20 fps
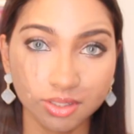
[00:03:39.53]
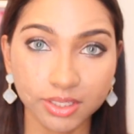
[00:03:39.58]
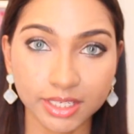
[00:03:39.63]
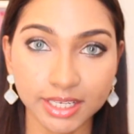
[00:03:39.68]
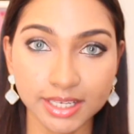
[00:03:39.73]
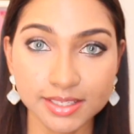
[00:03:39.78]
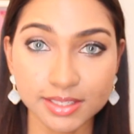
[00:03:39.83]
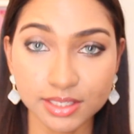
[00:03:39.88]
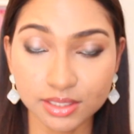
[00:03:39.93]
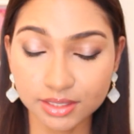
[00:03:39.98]

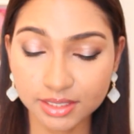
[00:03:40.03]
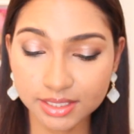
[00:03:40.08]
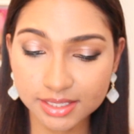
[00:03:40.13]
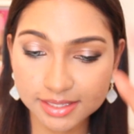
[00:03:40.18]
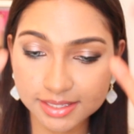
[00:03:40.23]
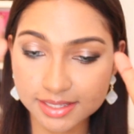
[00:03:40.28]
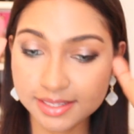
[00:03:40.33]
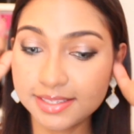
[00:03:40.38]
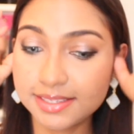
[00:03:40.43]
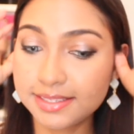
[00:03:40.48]
Okay, so
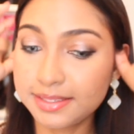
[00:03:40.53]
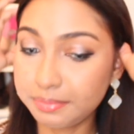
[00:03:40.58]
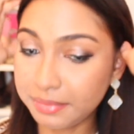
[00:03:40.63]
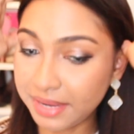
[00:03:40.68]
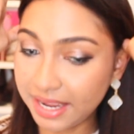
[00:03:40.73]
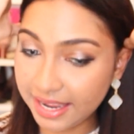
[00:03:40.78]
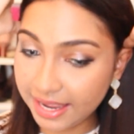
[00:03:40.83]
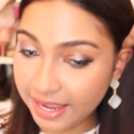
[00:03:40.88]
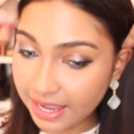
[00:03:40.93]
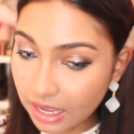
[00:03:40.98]
this is
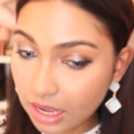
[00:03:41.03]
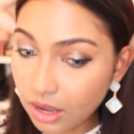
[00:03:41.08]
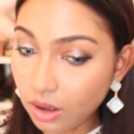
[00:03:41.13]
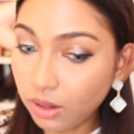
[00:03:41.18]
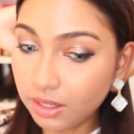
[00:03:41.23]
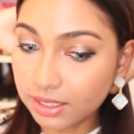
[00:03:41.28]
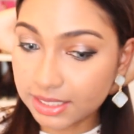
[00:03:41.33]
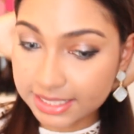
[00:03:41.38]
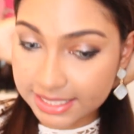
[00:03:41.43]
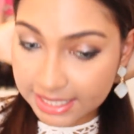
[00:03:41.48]
my hair
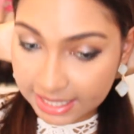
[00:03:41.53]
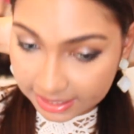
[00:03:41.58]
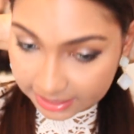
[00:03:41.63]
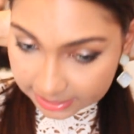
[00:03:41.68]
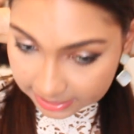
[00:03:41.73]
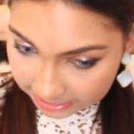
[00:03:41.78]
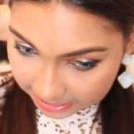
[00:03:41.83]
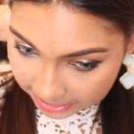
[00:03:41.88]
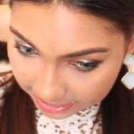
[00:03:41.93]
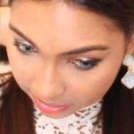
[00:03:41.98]
all
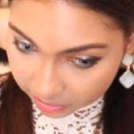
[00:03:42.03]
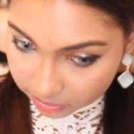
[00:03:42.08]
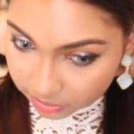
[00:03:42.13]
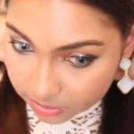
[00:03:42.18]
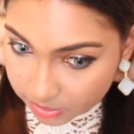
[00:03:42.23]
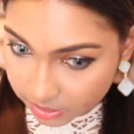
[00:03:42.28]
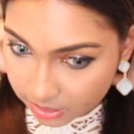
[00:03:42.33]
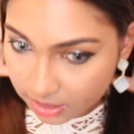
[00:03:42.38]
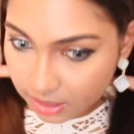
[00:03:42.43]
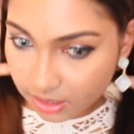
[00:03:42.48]
done now.